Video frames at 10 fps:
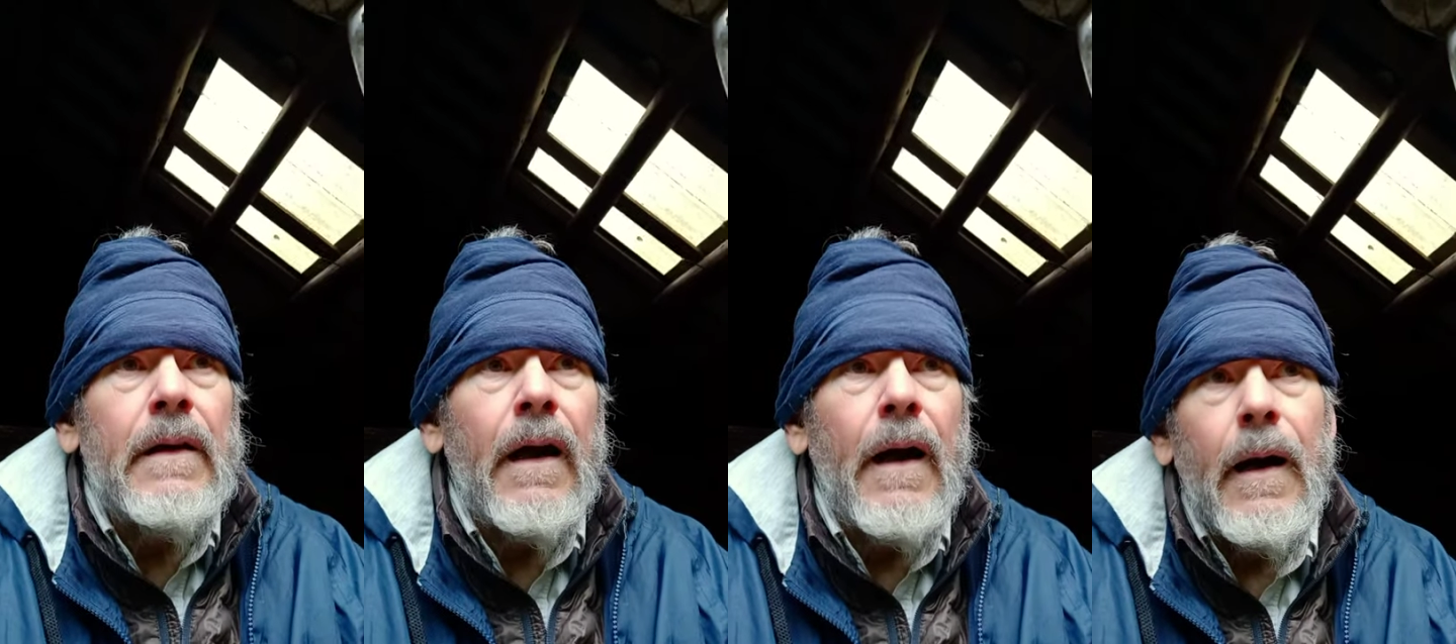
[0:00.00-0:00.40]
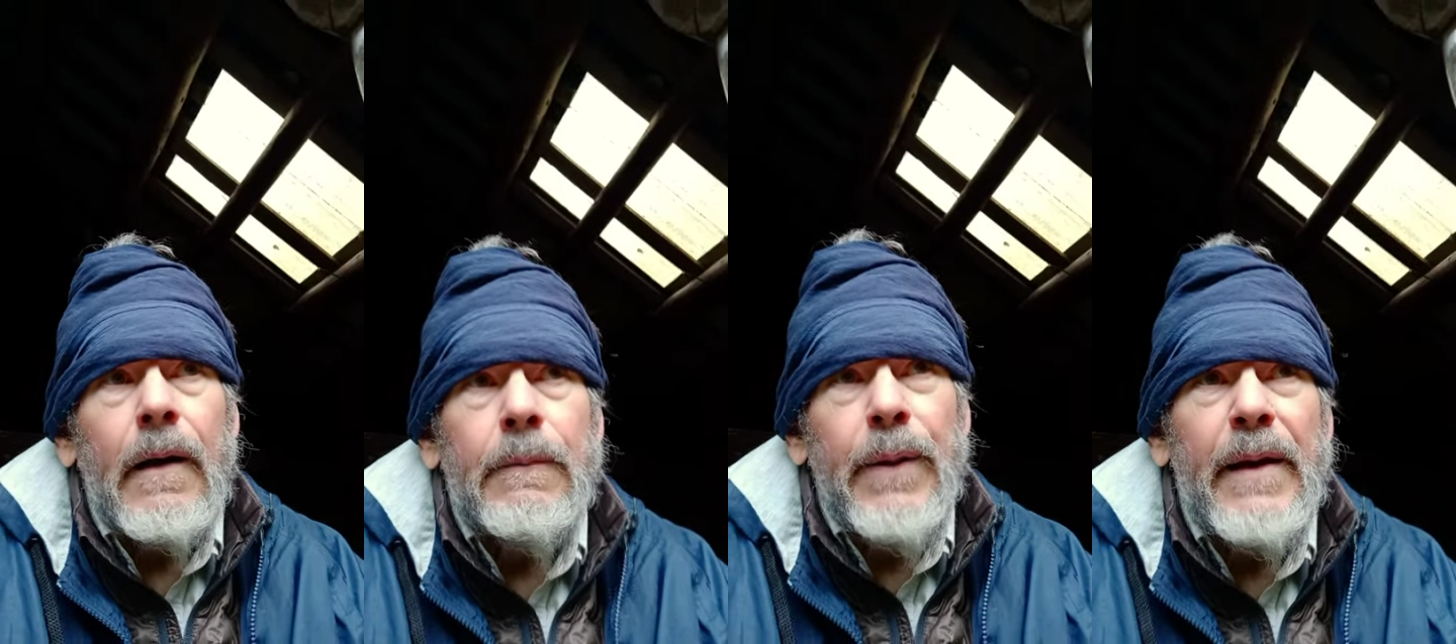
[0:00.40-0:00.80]

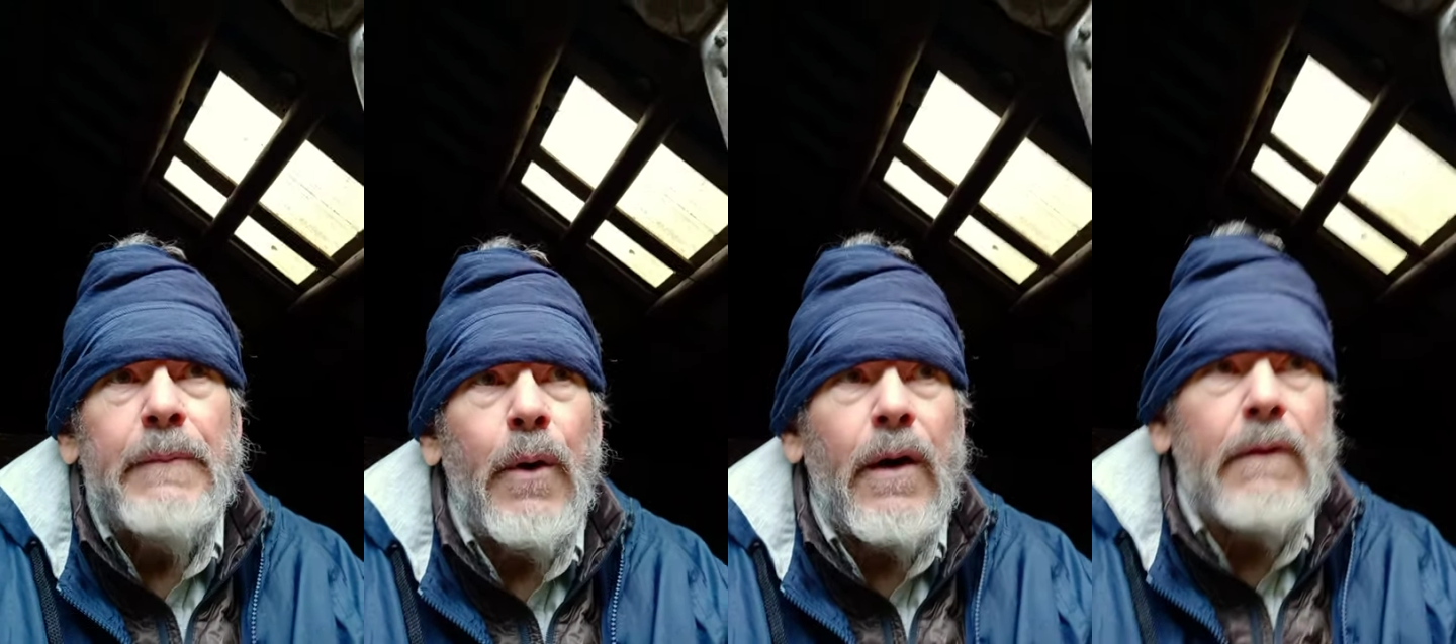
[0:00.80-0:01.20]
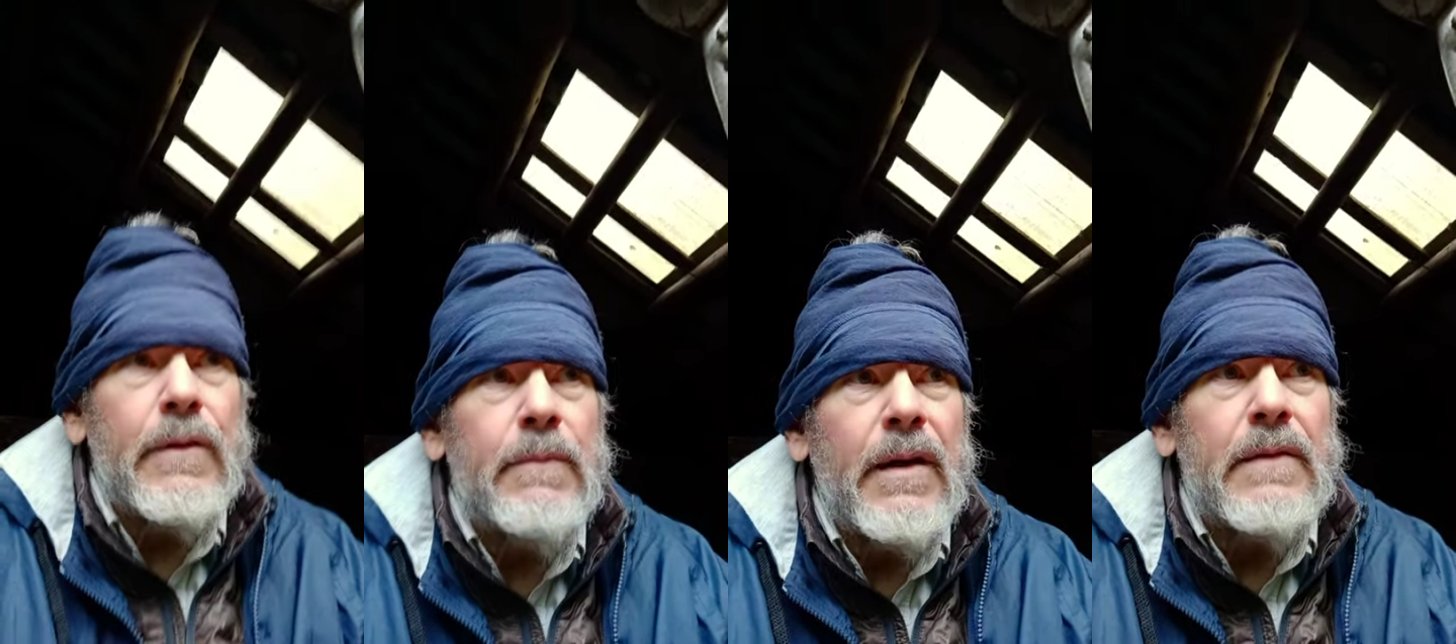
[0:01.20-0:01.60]
Uh, paint mark
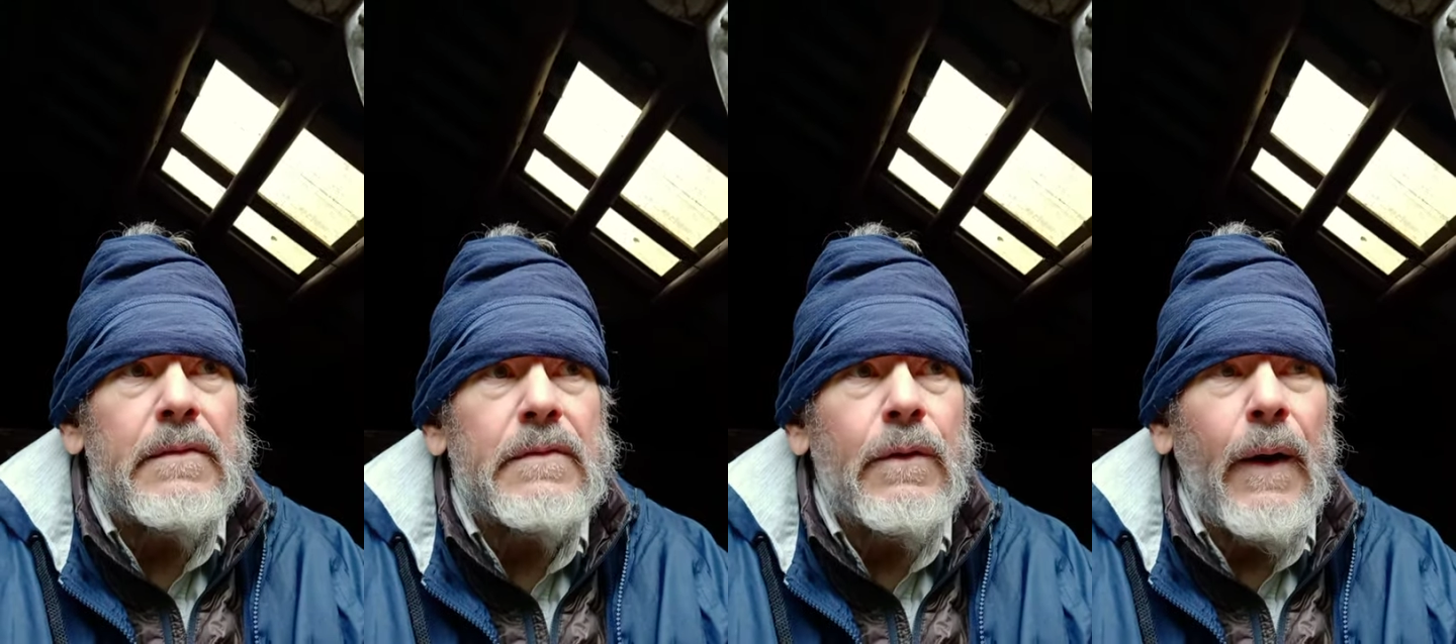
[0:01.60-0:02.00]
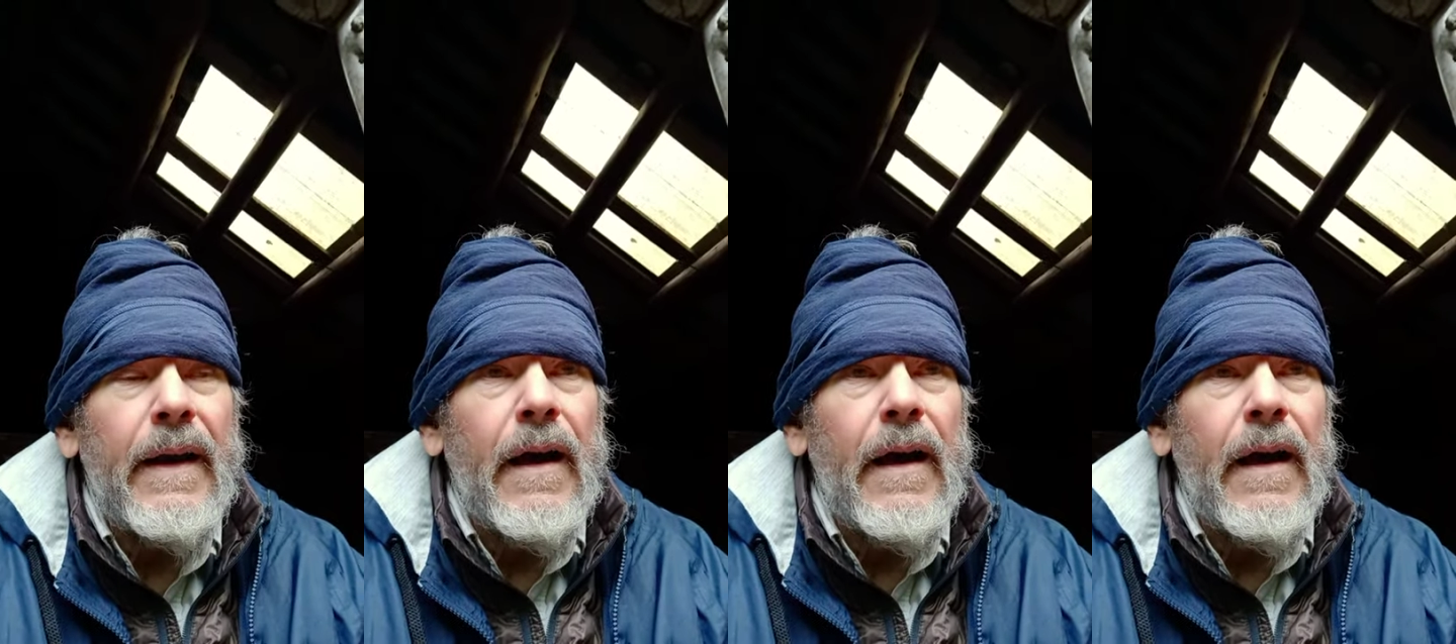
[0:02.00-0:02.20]
would have been quite